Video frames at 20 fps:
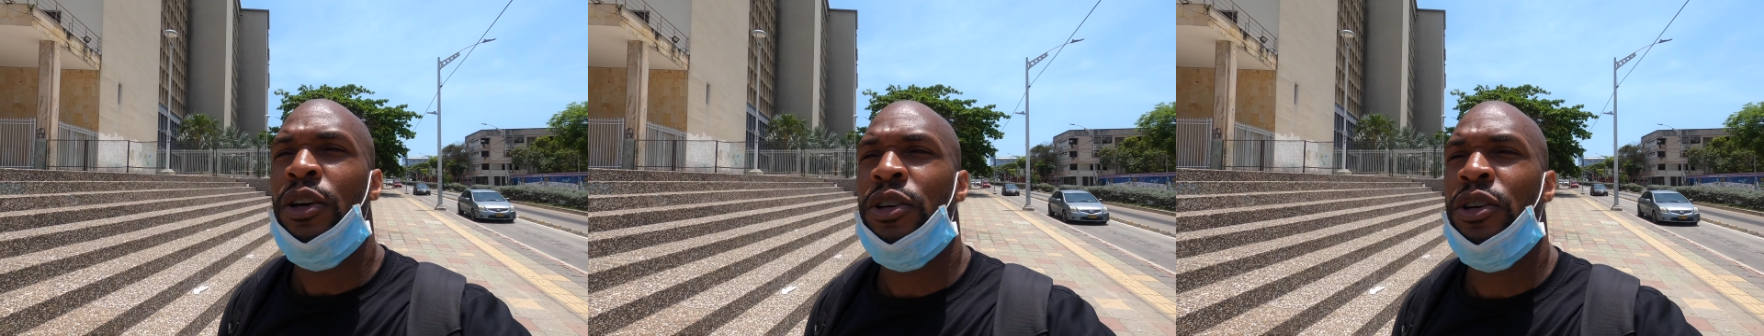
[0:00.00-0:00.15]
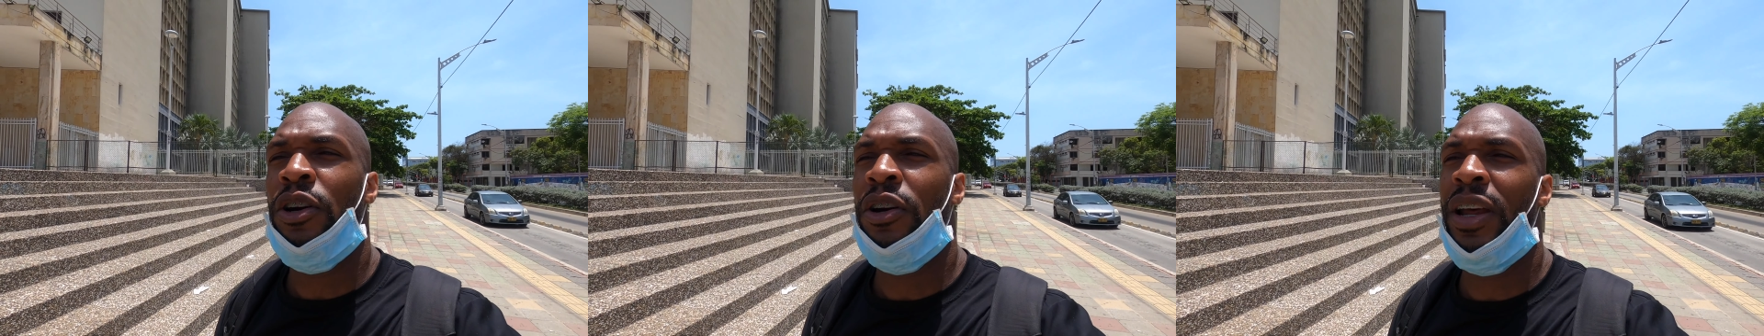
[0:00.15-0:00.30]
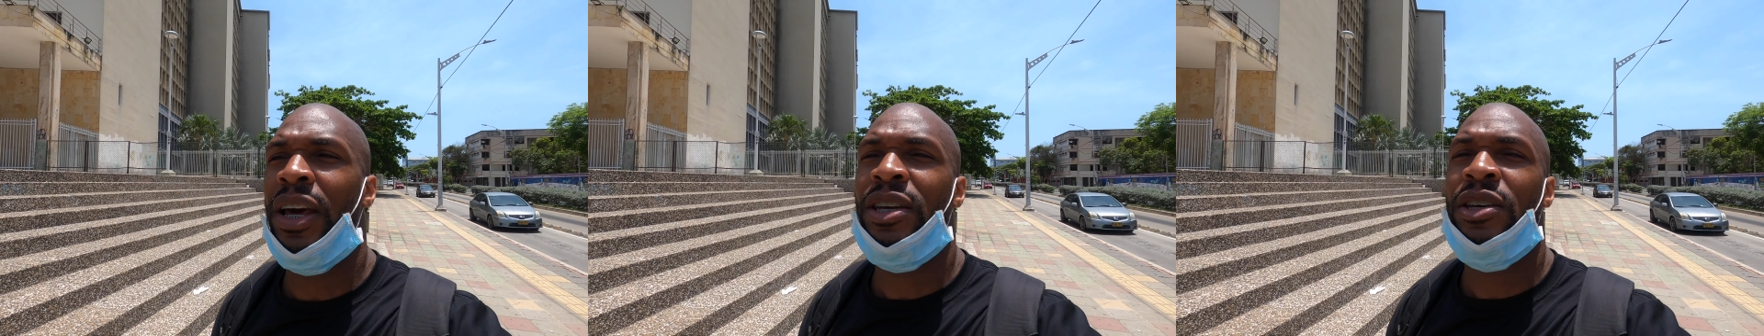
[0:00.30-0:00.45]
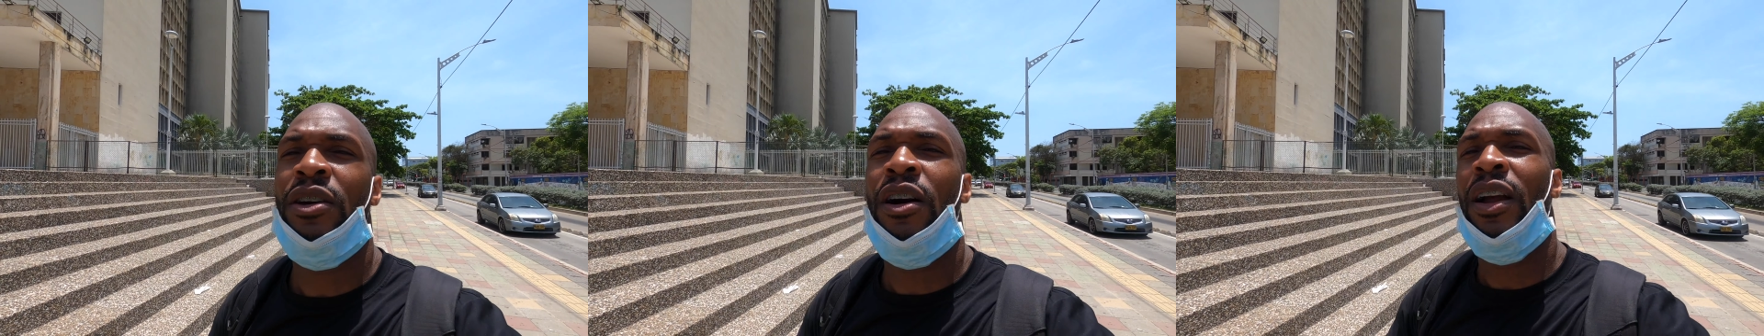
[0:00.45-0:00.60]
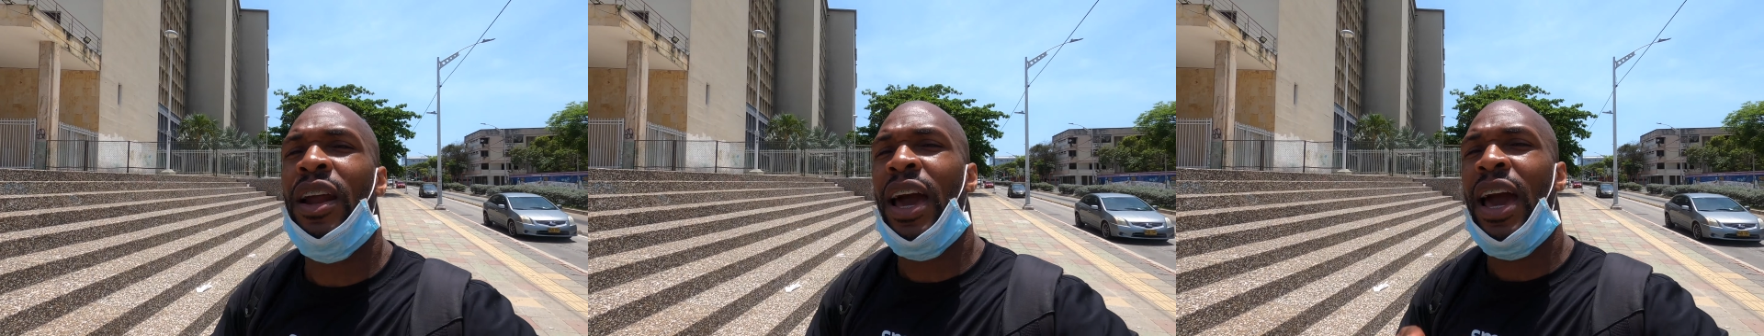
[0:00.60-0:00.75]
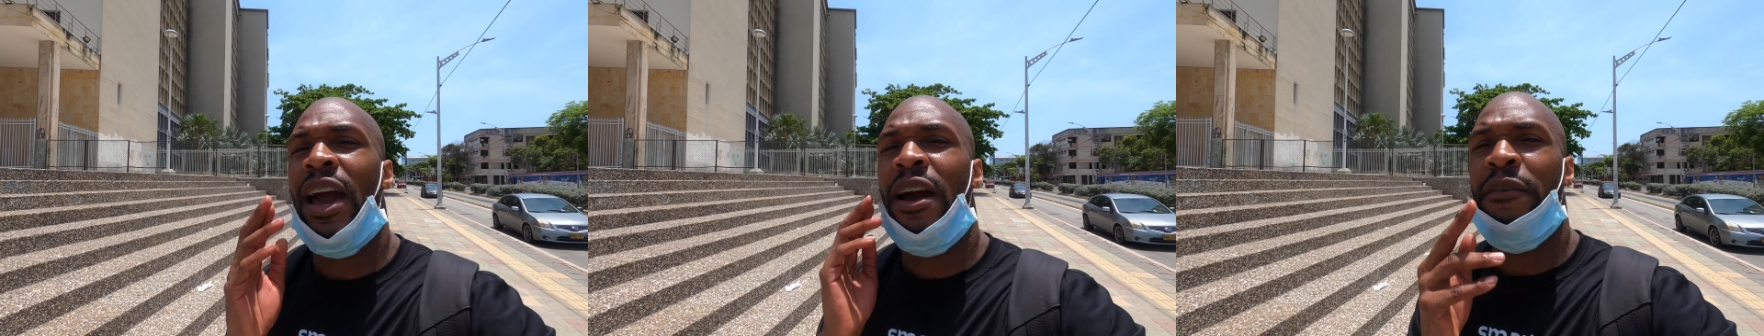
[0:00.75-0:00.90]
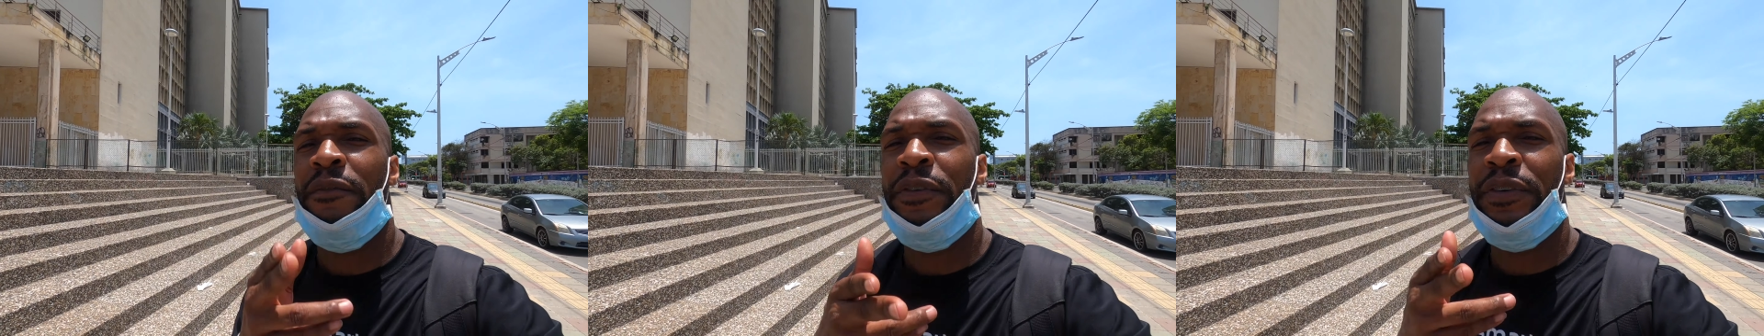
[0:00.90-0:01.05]
So that's all I
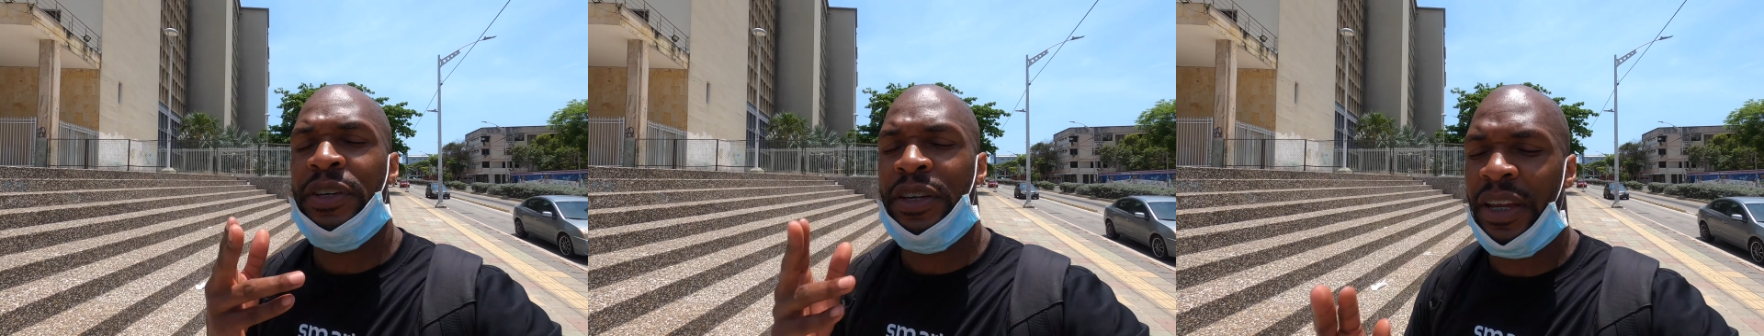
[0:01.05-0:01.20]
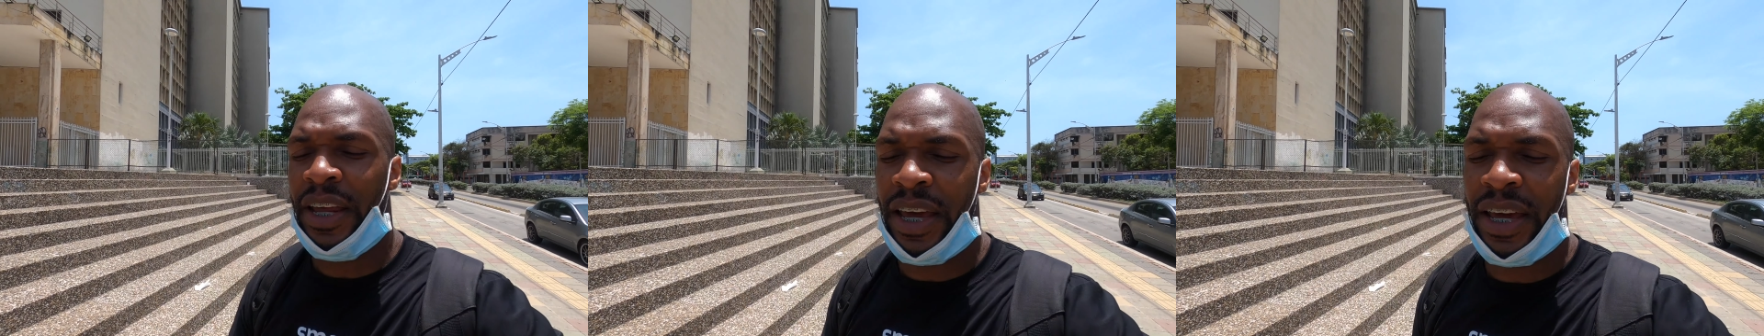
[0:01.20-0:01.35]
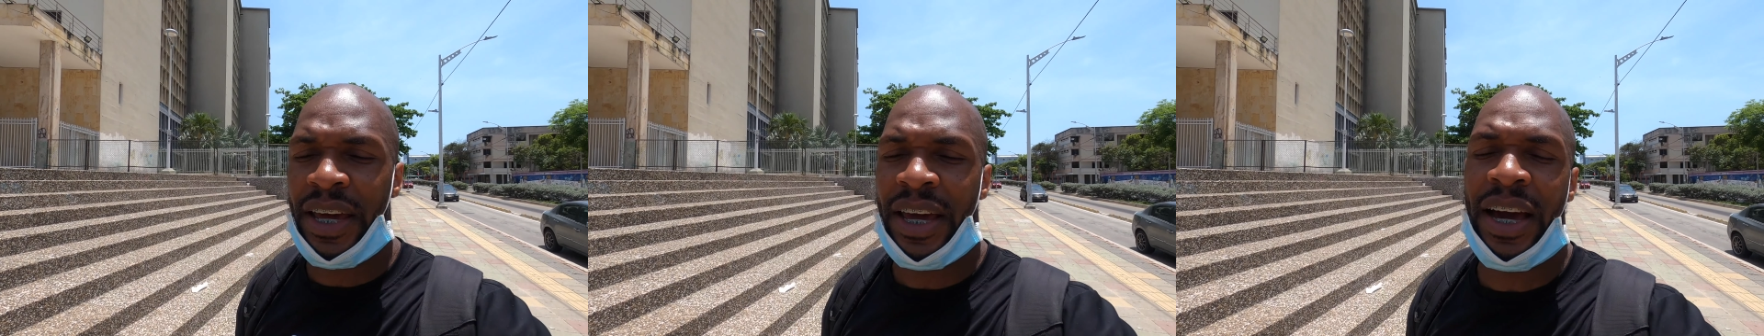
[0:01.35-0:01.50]
have for today,